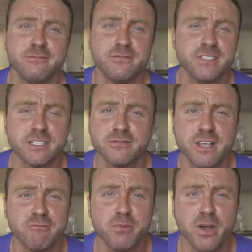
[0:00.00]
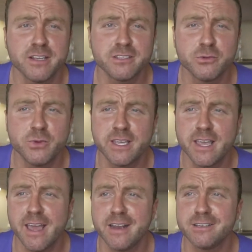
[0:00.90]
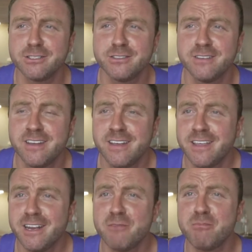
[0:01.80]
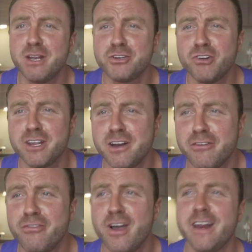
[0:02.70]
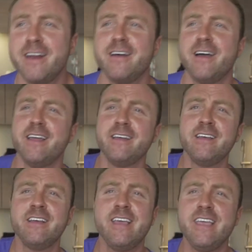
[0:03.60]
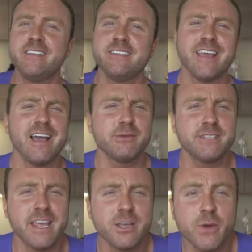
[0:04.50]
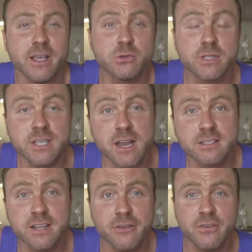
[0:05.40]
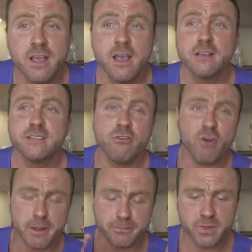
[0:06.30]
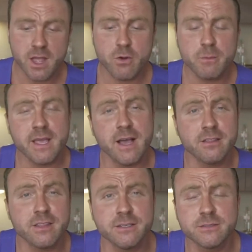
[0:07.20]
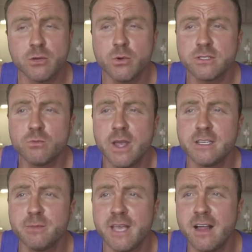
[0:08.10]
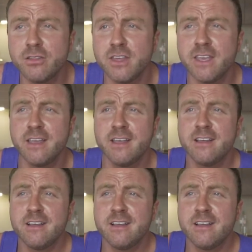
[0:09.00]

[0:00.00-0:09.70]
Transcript: 6 or 7 pints on the weekend, binge drinking on a Friday night, eating out, takeaways, all this kind of stuff, and say, right, I want to be healthy. So what's the way to be healthy?